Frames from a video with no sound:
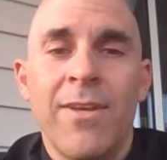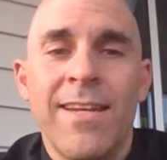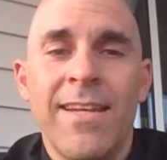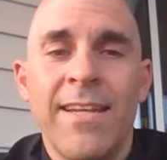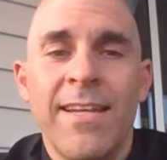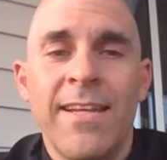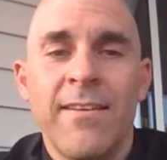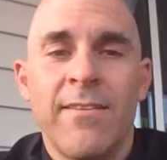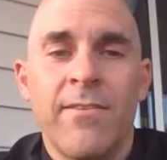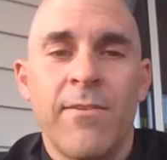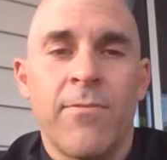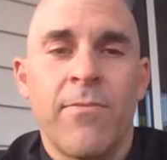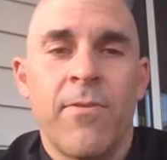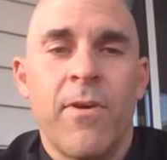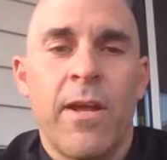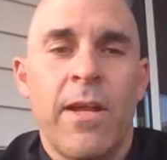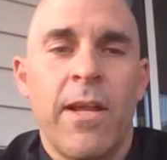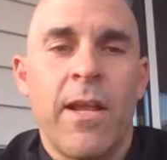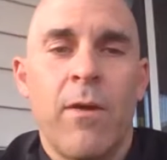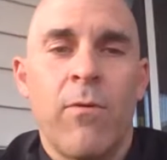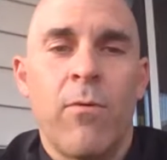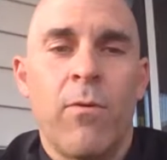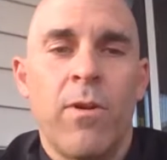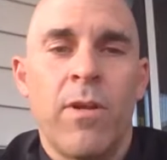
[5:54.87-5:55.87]
But you need
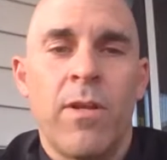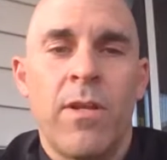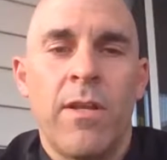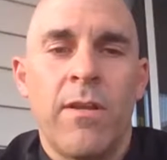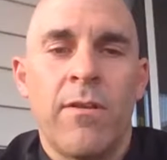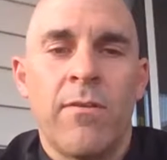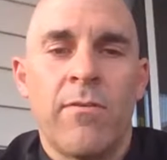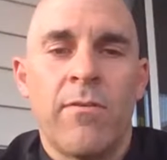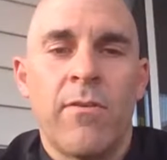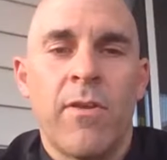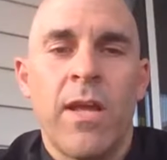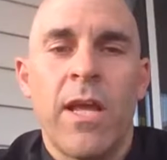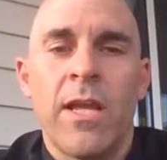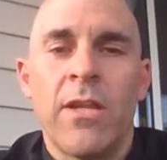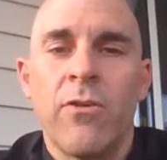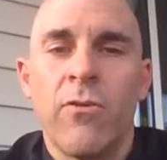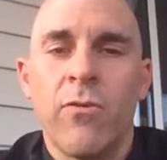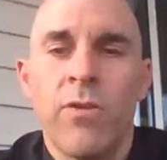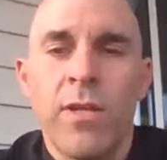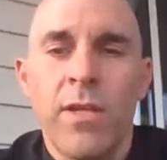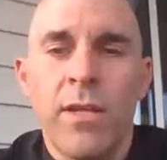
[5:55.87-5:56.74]
to find out what it is,